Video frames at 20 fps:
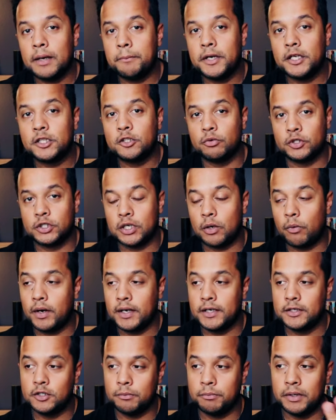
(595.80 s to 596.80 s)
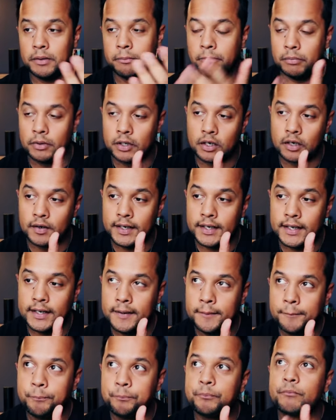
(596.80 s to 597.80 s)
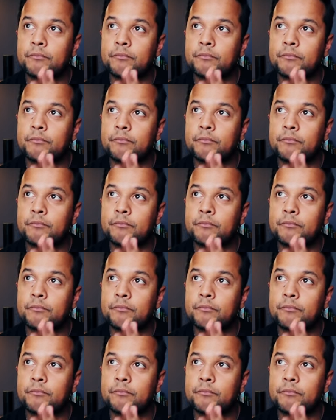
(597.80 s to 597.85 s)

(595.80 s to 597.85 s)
image, which I want to be blurry.